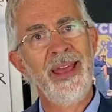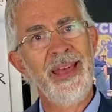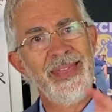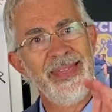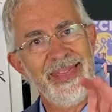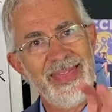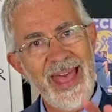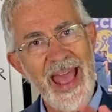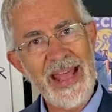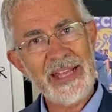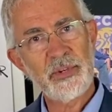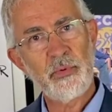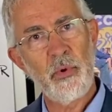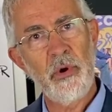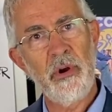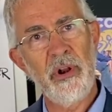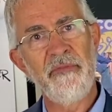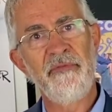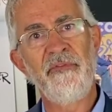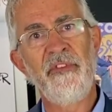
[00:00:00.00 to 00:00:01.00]
That's
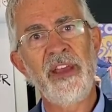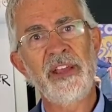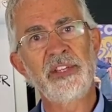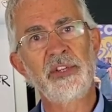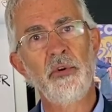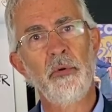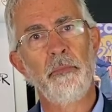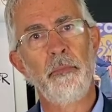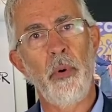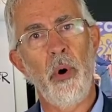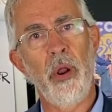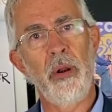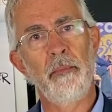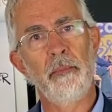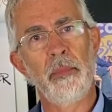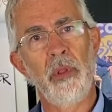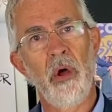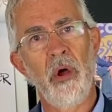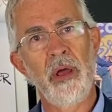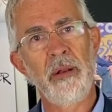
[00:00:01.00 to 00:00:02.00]
where it affects your
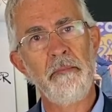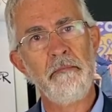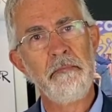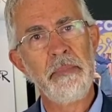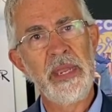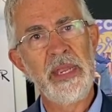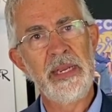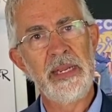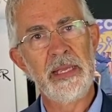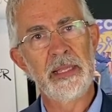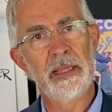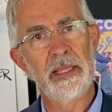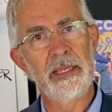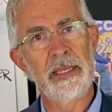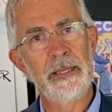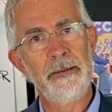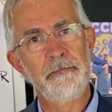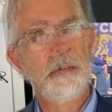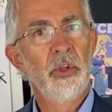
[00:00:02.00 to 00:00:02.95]
bottom line immediately.